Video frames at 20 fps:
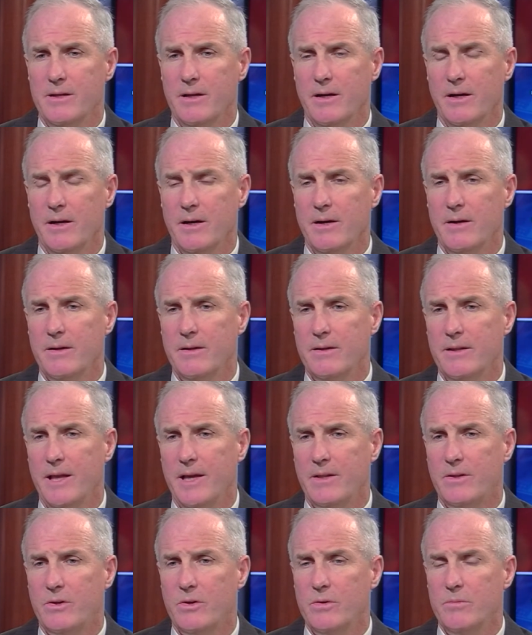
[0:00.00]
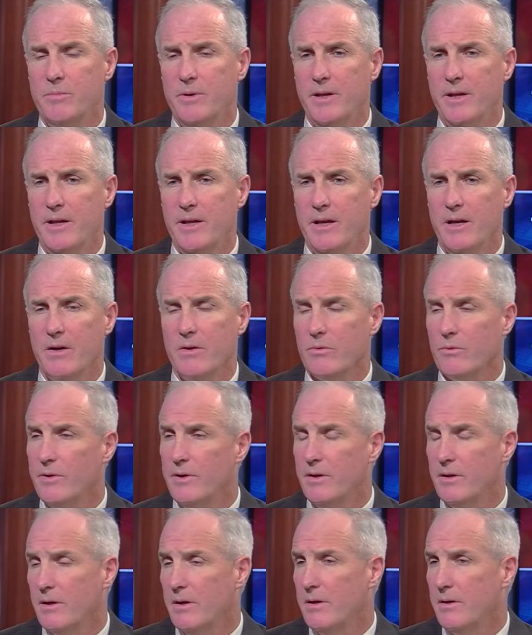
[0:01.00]
that could be
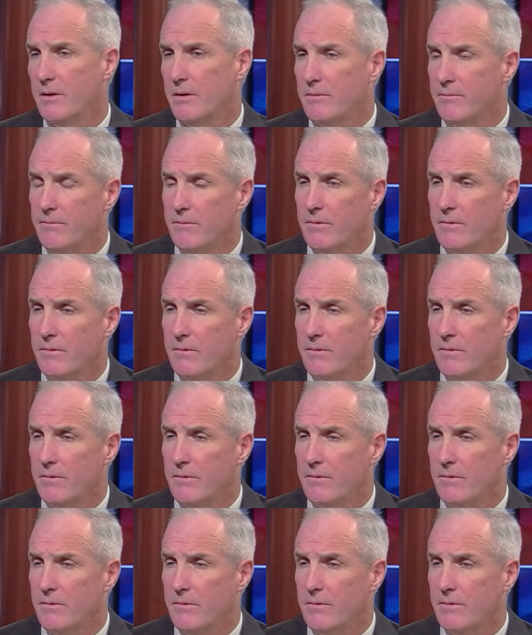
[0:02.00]
a